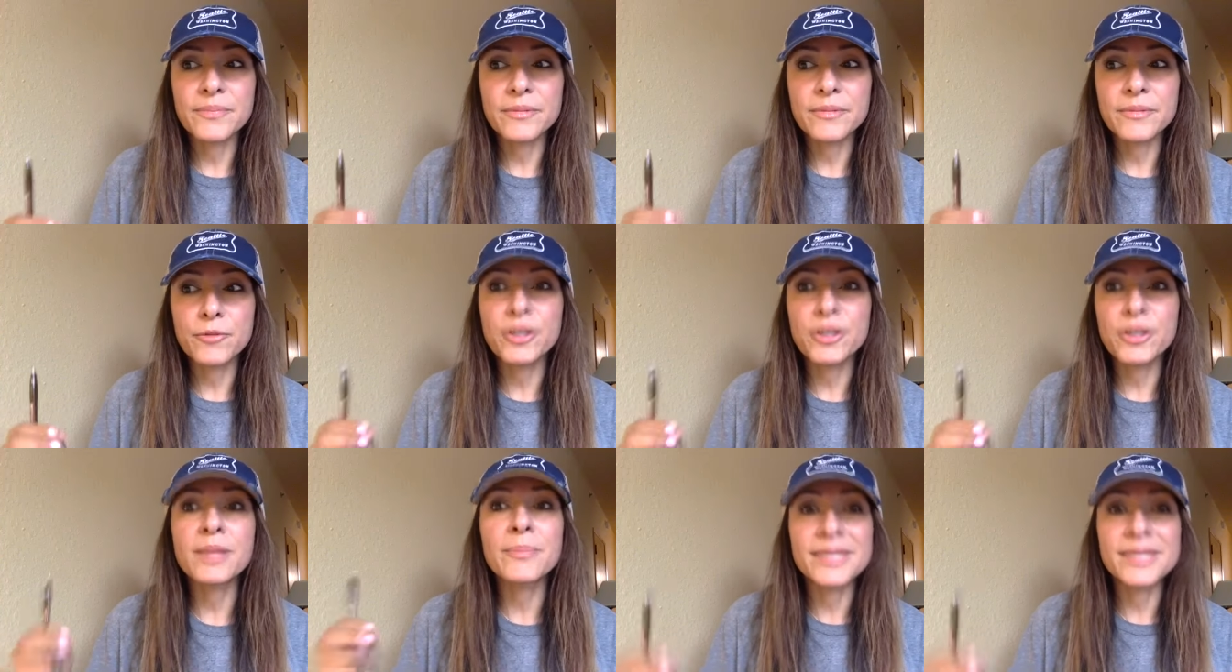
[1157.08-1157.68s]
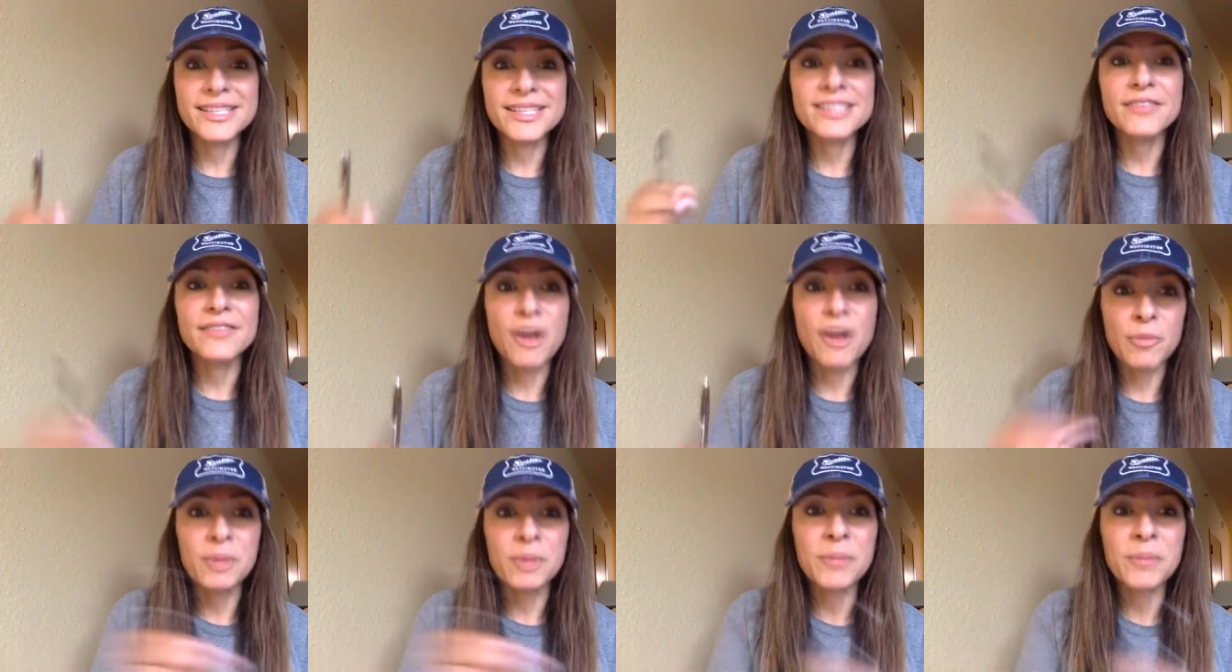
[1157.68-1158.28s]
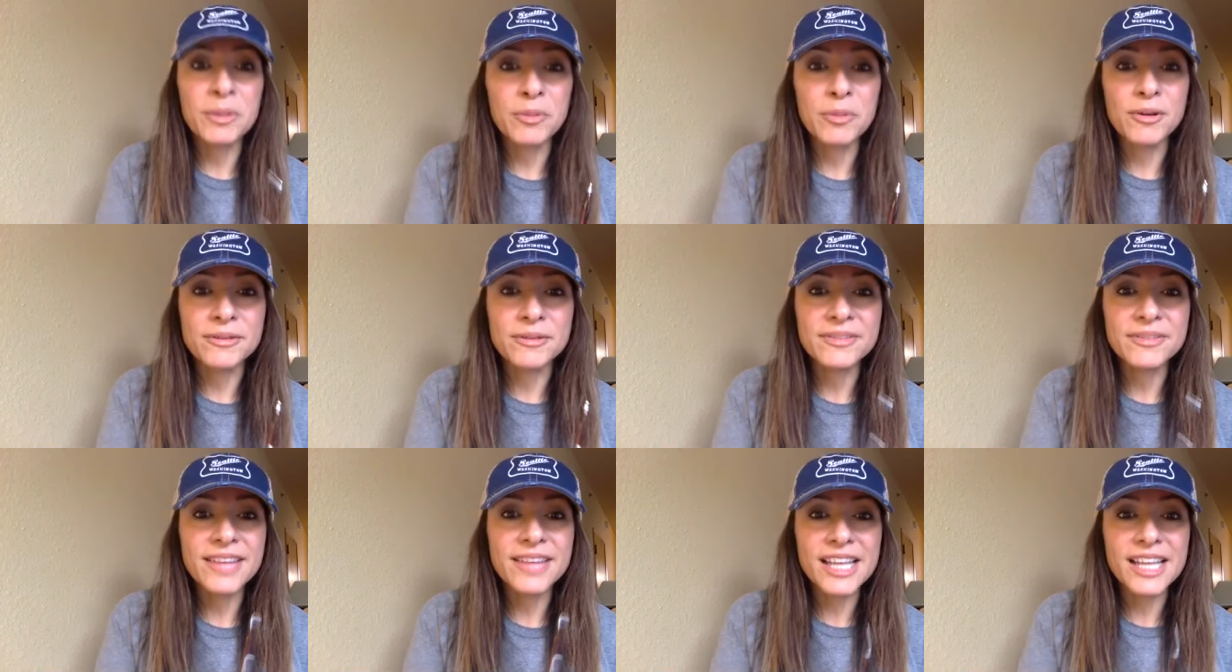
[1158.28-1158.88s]
we're in the business of helping people.
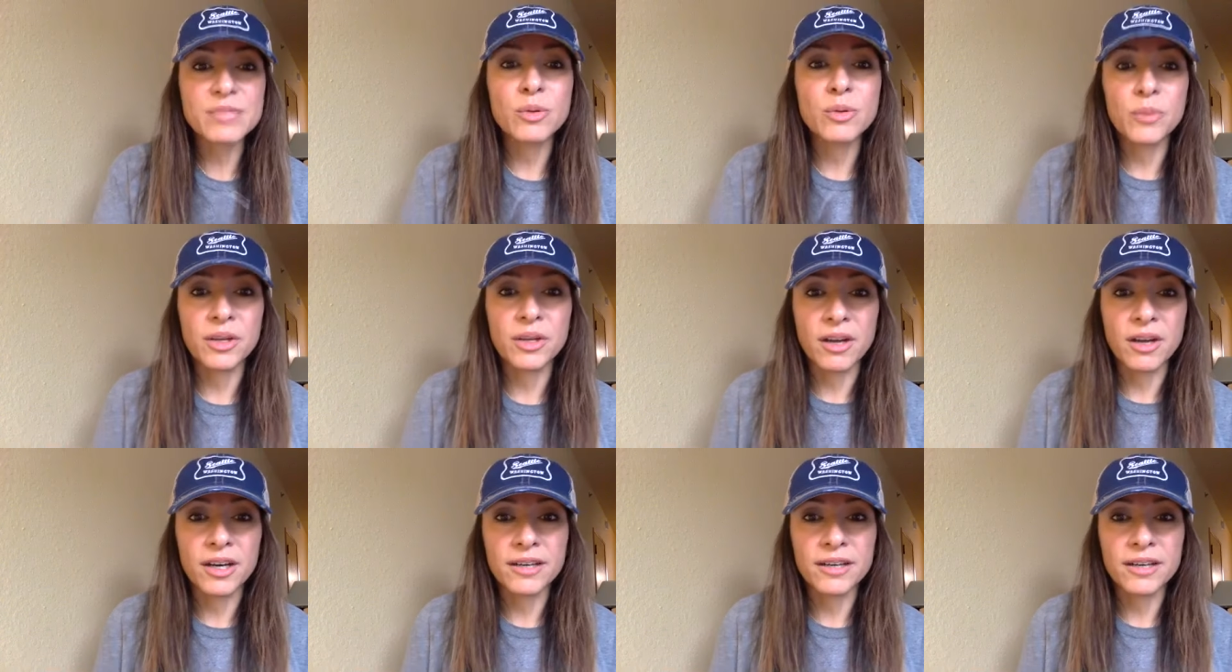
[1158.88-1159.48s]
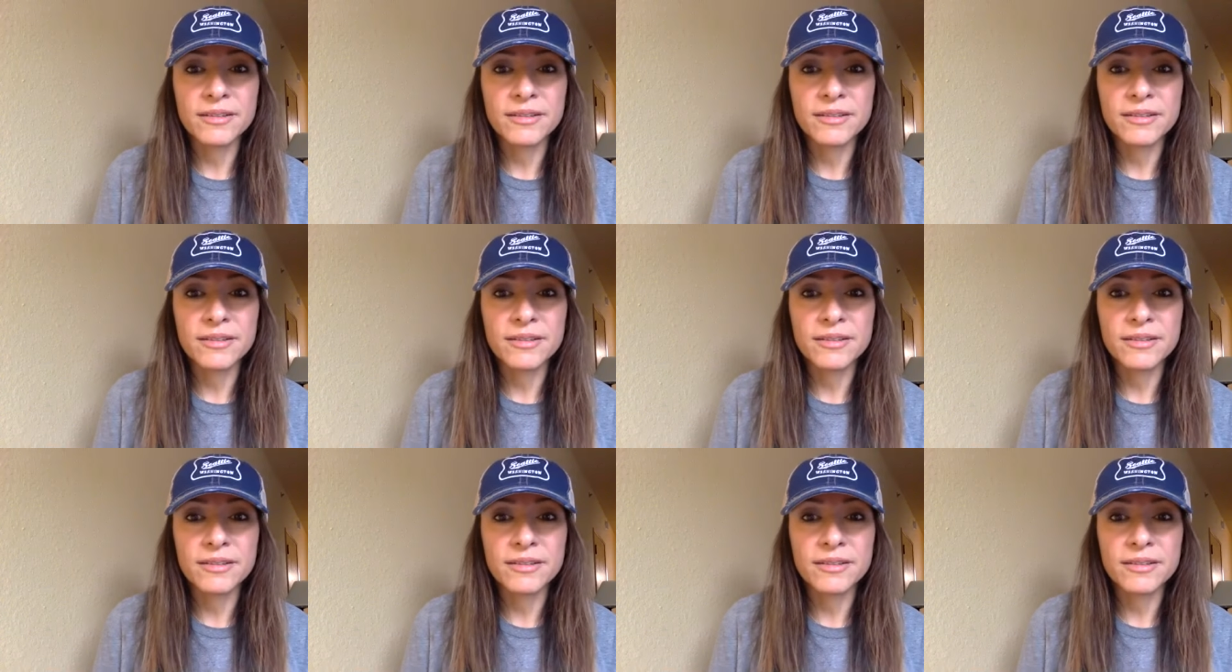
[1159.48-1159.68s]
That's what we are.